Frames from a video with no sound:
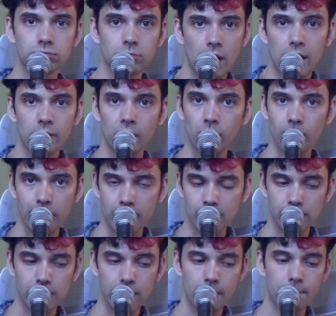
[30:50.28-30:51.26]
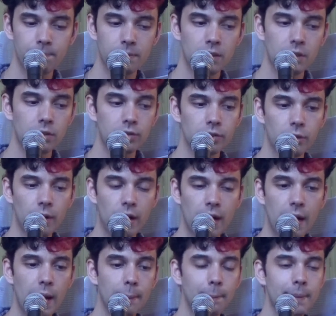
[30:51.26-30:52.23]
I don't know why they did that. So I
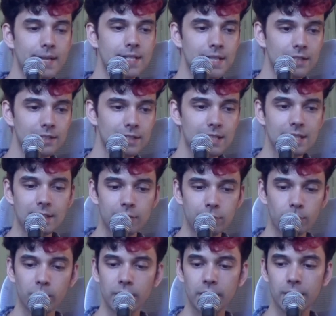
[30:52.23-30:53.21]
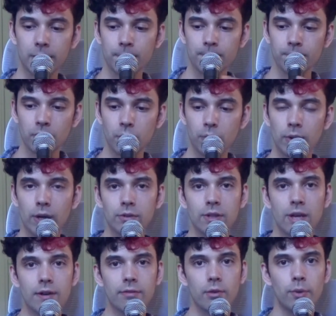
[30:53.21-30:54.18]
had PTSD this morning when I was
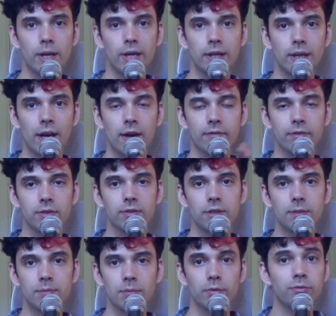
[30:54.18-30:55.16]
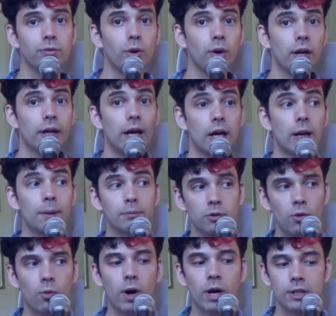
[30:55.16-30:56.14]
half awake, half asleep before I got up
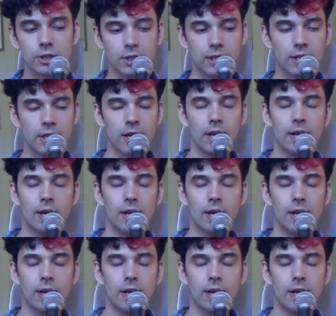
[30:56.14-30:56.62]
to watch it.